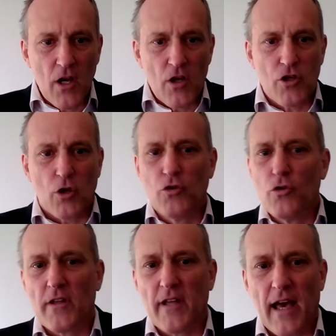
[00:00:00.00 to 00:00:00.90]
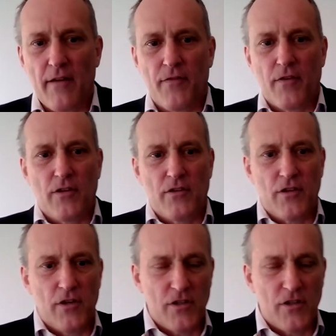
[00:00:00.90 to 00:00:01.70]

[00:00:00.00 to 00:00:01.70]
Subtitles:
So do not have the